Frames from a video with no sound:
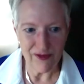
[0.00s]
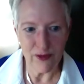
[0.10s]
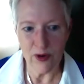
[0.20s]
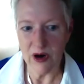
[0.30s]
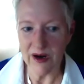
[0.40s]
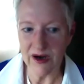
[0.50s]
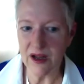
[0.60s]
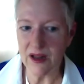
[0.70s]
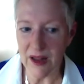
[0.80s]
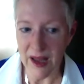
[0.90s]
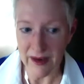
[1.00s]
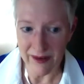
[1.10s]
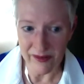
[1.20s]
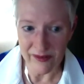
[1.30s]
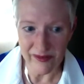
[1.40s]
For our
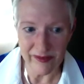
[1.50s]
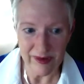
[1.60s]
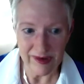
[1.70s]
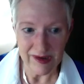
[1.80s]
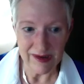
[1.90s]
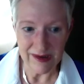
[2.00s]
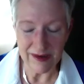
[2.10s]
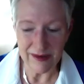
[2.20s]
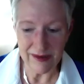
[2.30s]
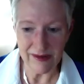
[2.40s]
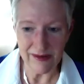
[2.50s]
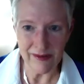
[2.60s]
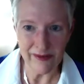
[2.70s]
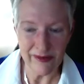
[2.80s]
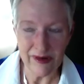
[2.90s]
clients, it
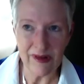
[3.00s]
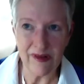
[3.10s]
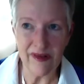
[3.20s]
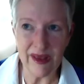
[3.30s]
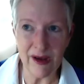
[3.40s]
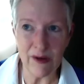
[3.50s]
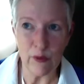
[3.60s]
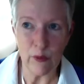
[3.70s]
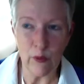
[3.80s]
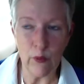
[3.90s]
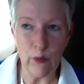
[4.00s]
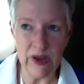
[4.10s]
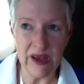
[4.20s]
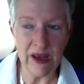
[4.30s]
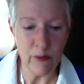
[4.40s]
is that
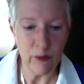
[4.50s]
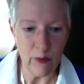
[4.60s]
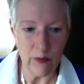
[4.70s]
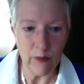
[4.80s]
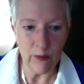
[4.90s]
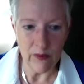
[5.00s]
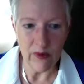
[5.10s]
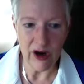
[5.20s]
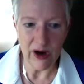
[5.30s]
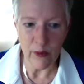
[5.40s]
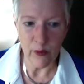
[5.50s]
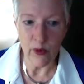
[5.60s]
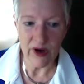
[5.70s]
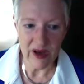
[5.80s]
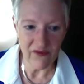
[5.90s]
we are
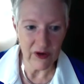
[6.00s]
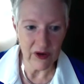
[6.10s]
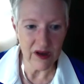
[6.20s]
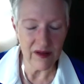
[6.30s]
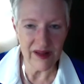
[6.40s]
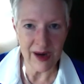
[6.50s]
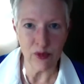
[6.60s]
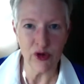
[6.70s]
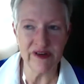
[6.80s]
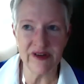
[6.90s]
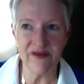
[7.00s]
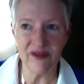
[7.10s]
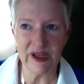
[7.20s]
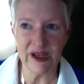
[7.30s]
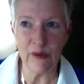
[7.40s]
working very
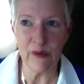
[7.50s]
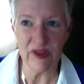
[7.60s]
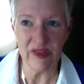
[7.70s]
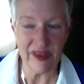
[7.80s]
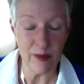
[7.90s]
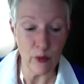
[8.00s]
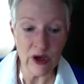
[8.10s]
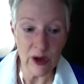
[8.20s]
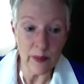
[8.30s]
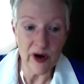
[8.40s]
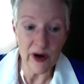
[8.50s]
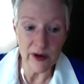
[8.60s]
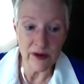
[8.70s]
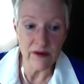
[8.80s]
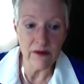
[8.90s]
collaboratively with them. We are
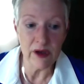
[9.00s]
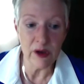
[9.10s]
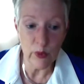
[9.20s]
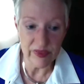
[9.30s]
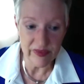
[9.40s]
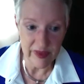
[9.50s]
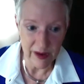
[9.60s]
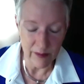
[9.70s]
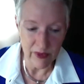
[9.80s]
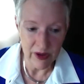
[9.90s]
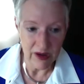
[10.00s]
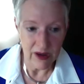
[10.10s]
partnering with them.